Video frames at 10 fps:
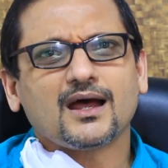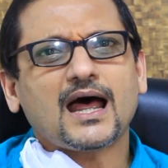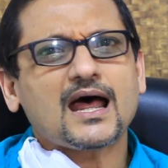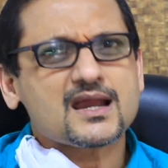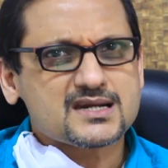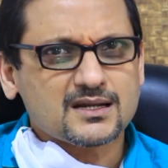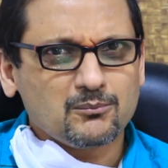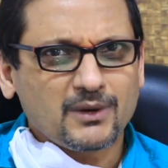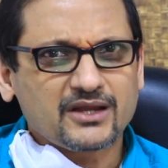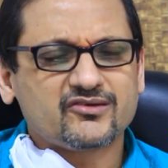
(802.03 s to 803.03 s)
and
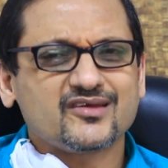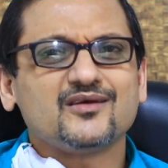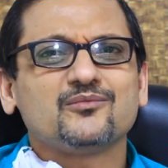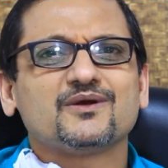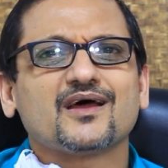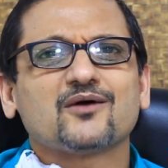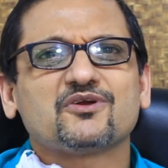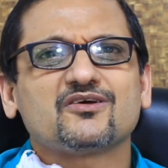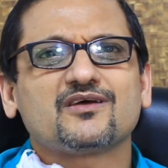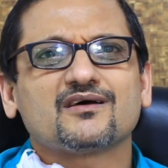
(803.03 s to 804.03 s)
my team in
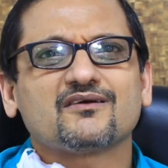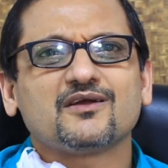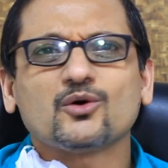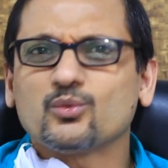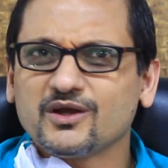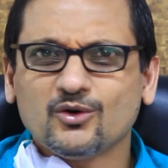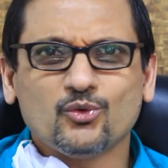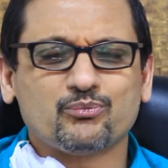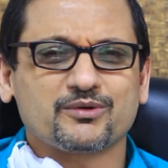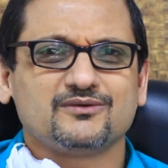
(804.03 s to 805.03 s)
Diabetic Care India, we
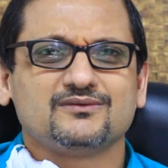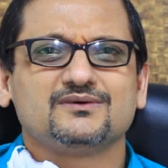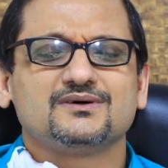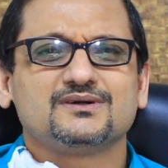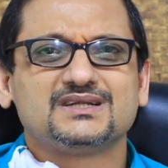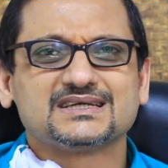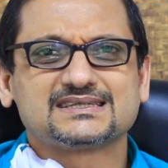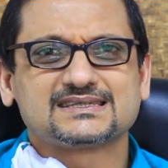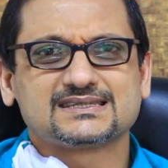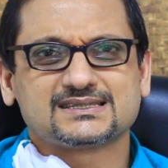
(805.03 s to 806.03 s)
hope
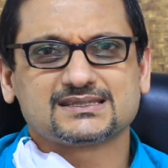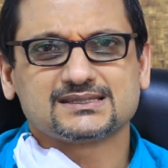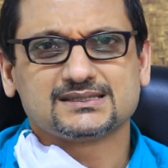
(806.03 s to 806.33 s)
this